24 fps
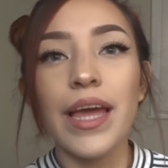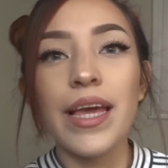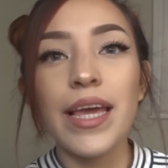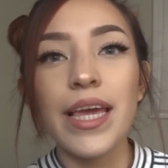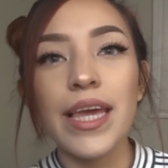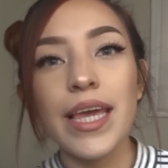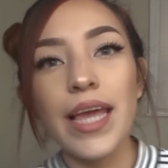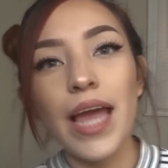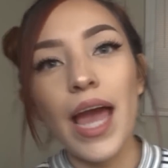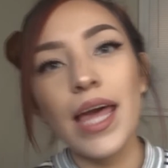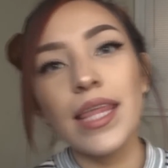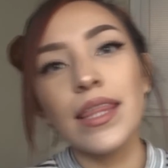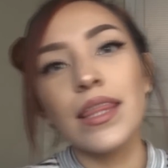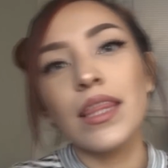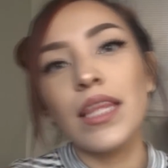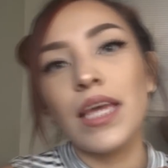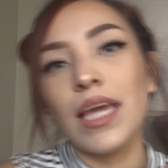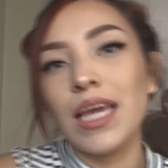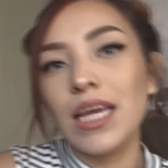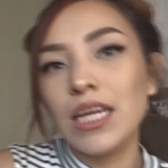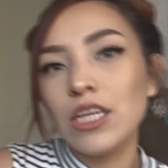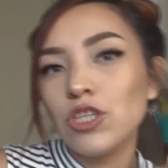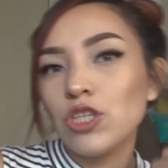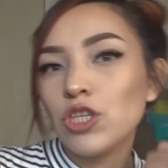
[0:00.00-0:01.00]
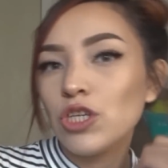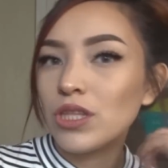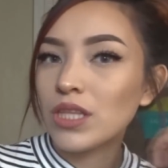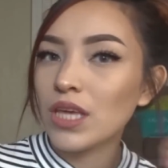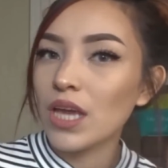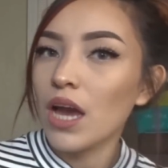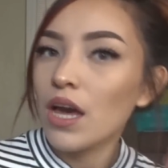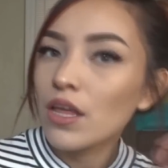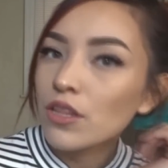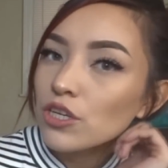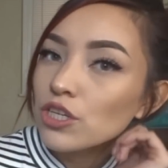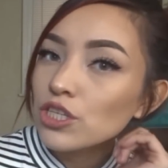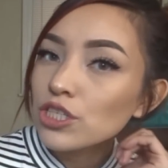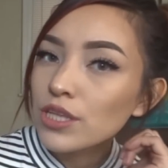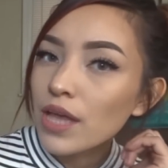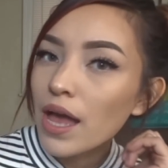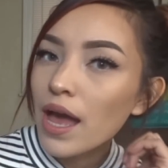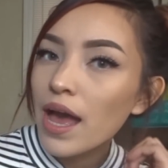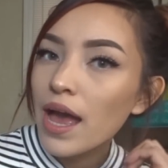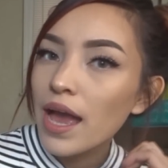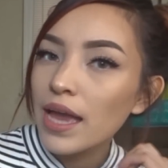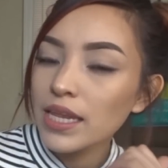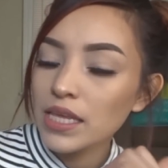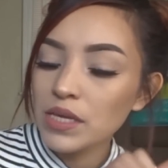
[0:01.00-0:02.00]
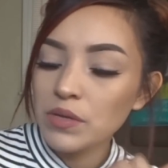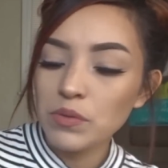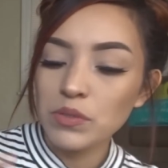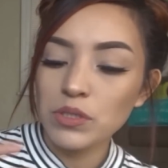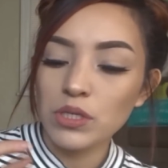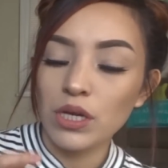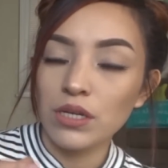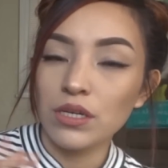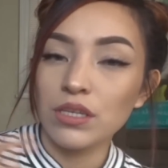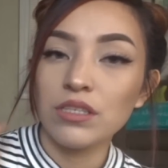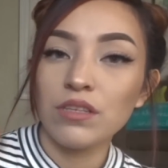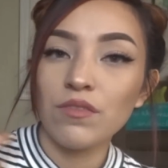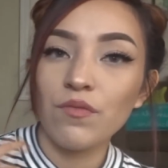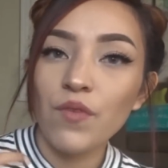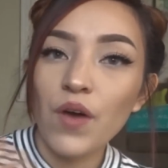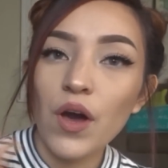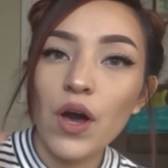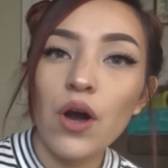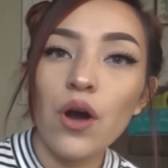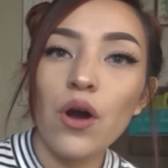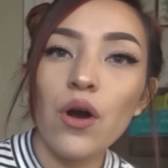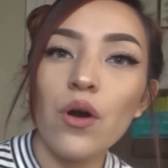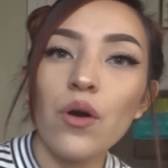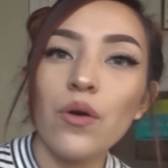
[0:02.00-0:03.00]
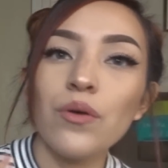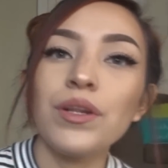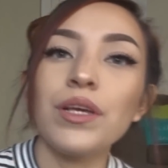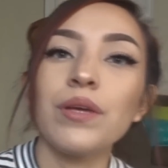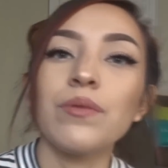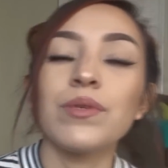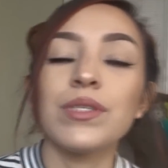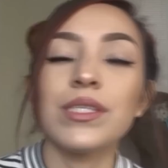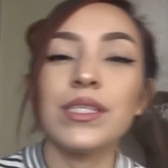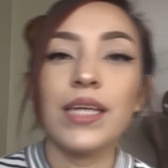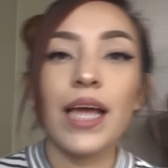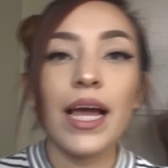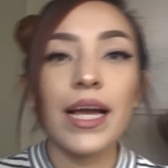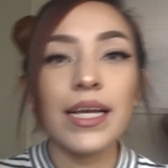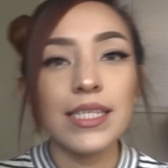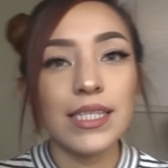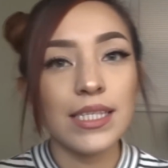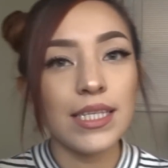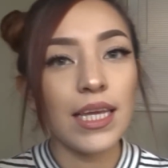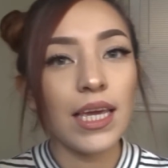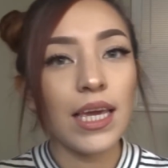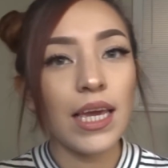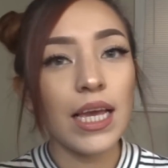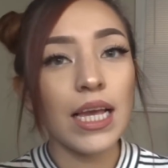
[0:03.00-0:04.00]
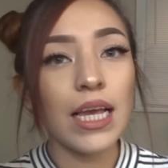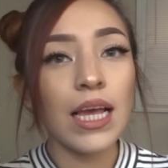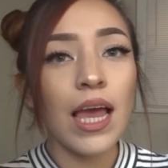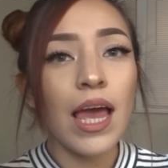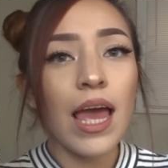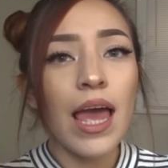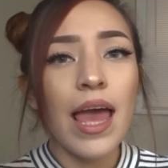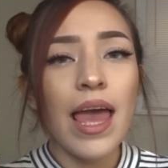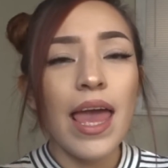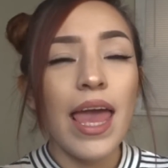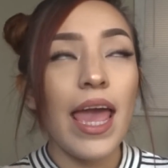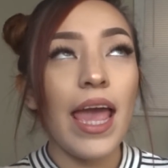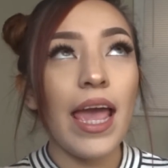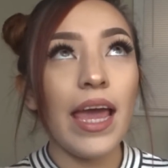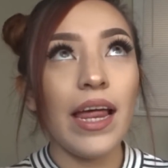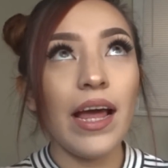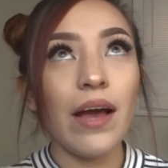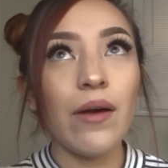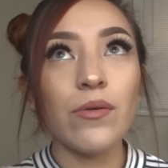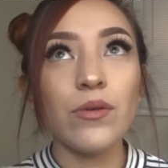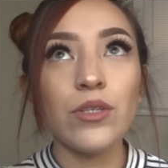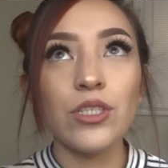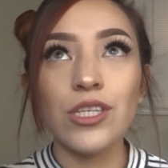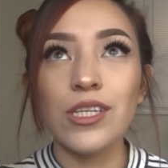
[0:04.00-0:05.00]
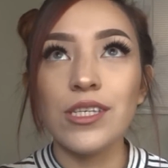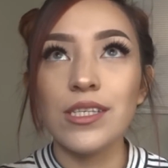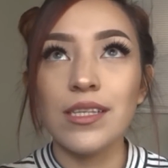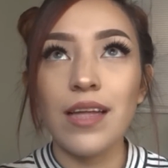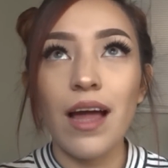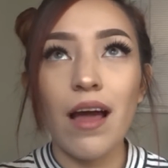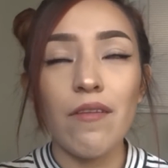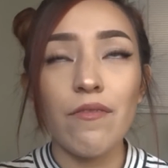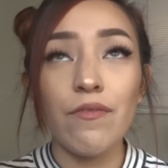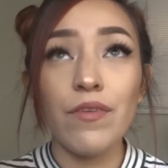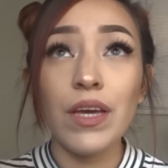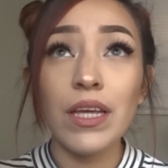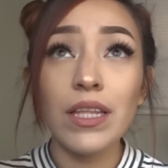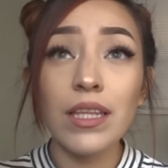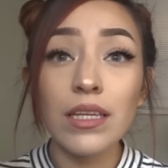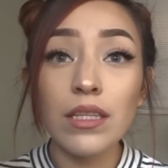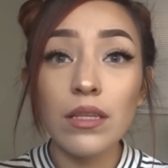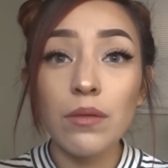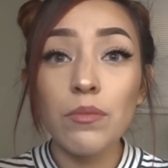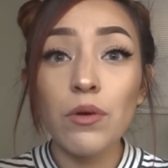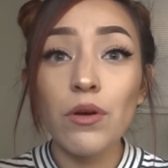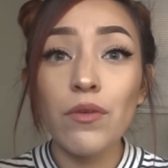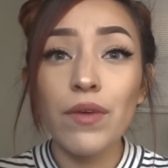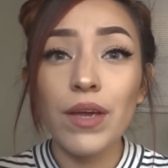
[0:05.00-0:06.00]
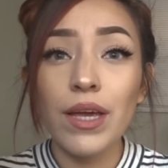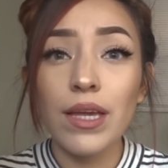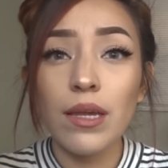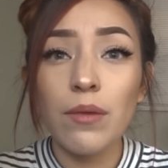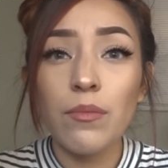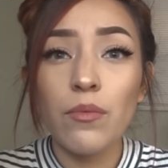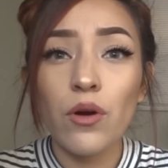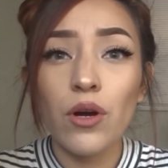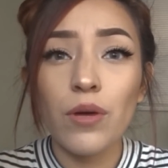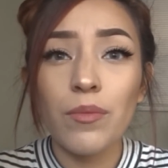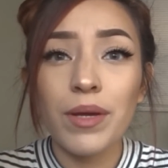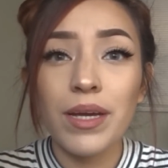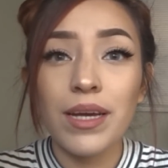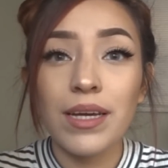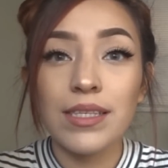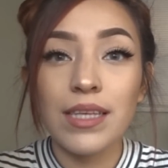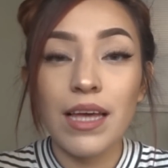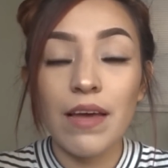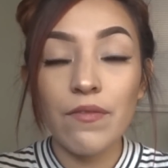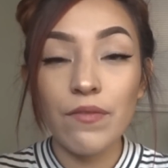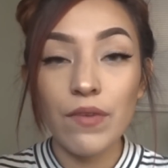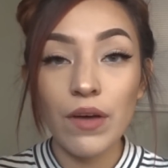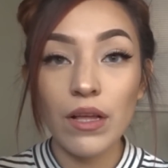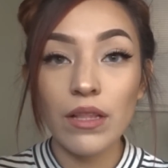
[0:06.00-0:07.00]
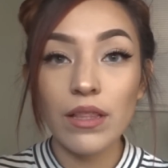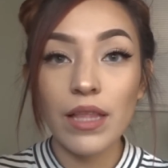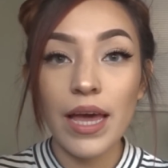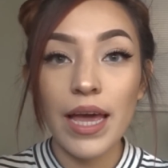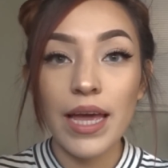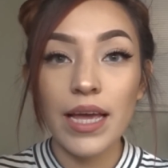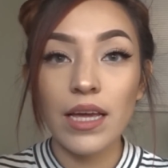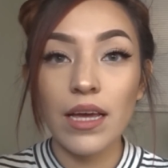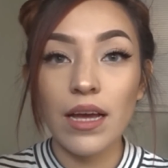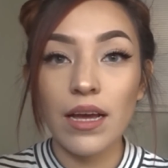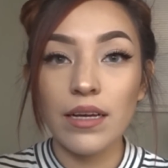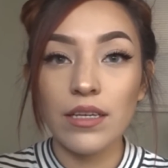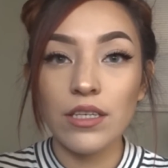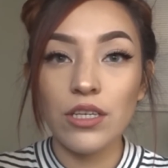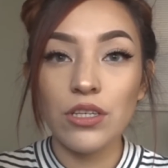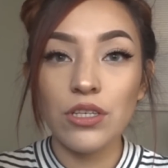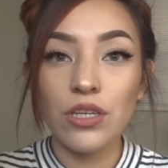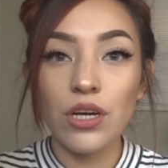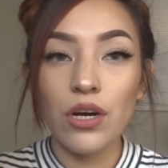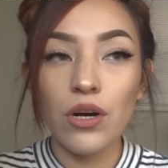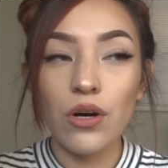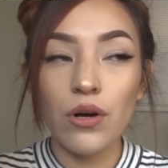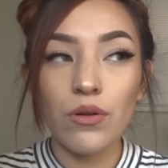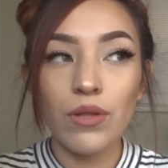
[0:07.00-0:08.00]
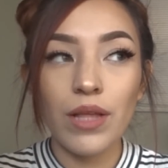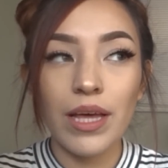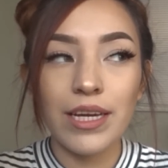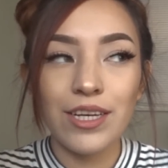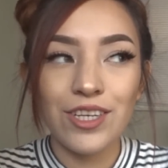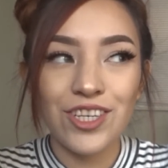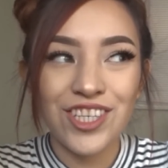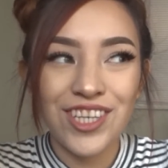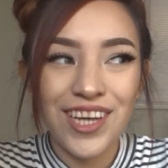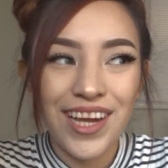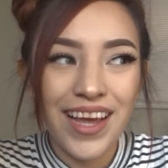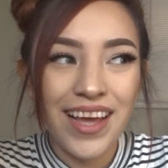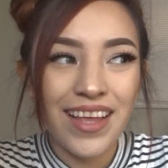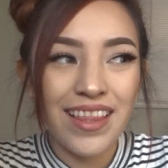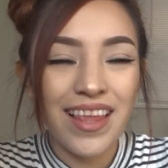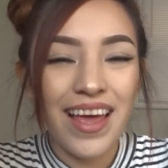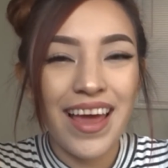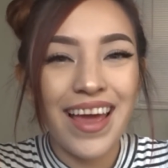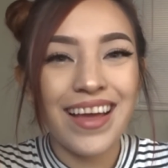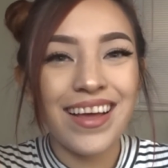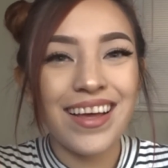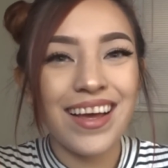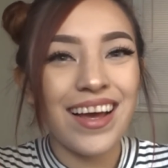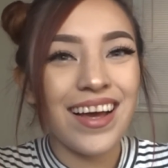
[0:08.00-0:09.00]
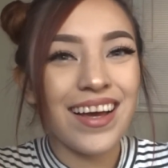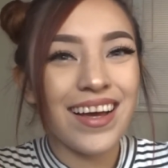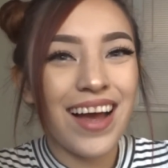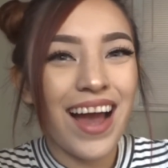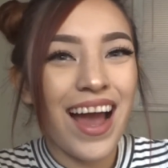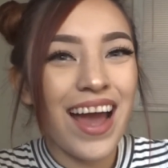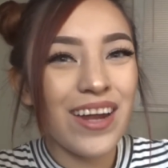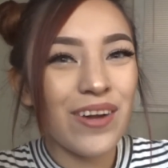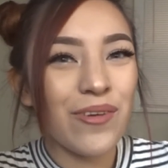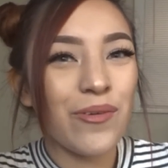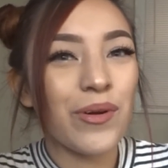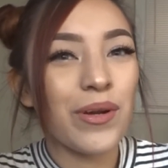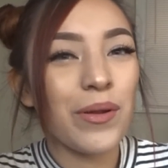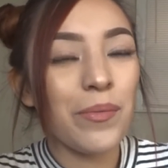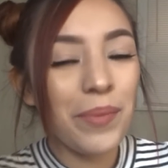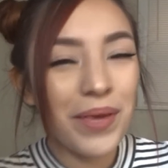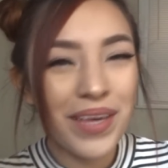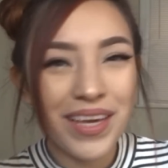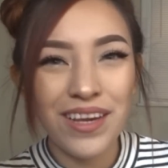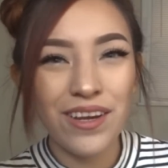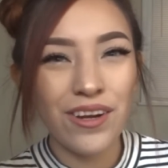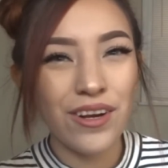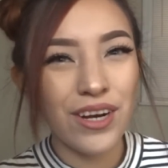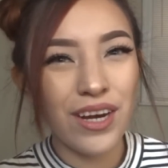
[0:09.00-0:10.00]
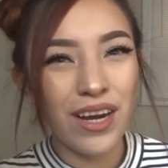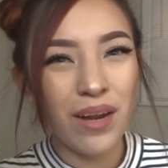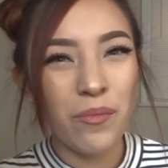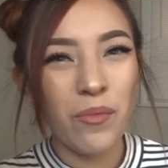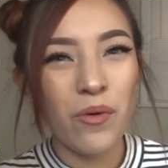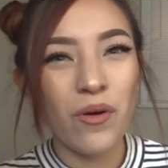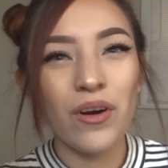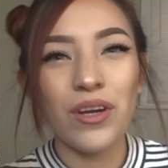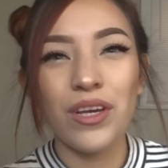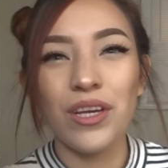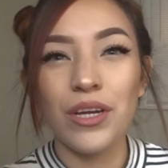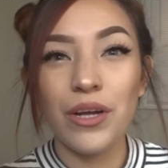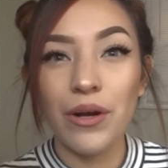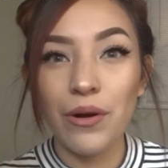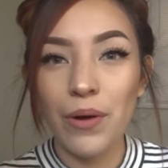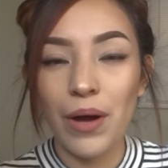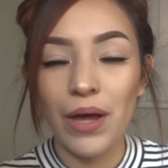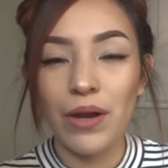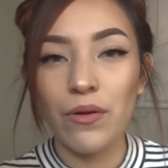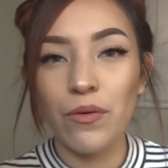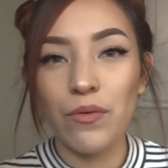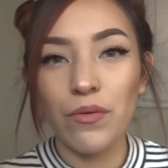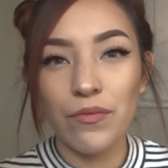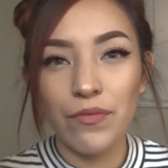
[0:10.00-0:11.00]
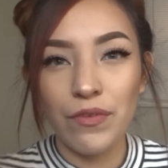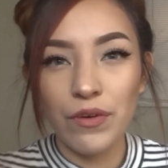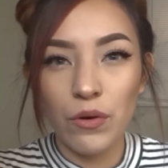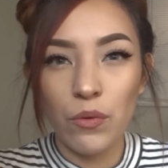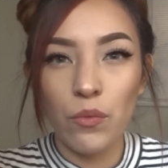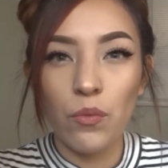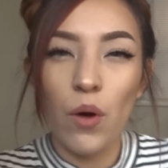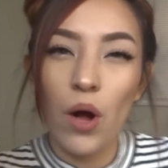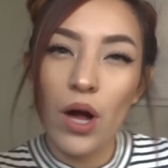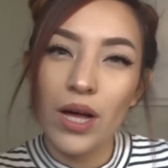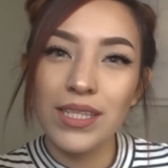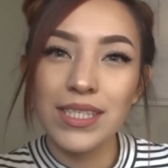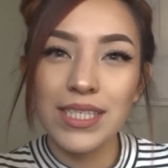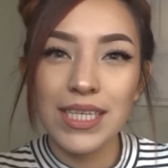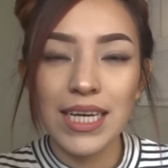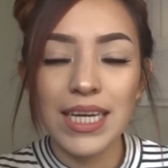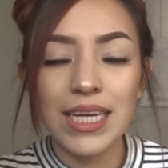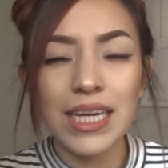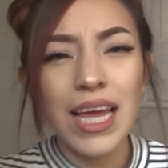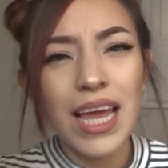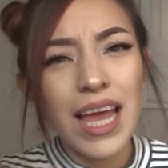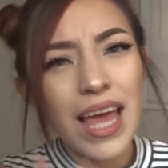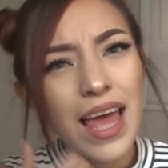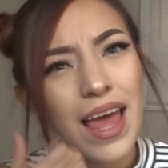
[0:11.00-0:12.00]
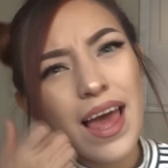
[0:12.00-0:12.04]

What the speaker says: He had leaned to the other side. He was on his phone. He was texting. And I was just not feeling the movie anymore because I felt like, like shit, like I don't want to be here anymore. I don't feel wanted.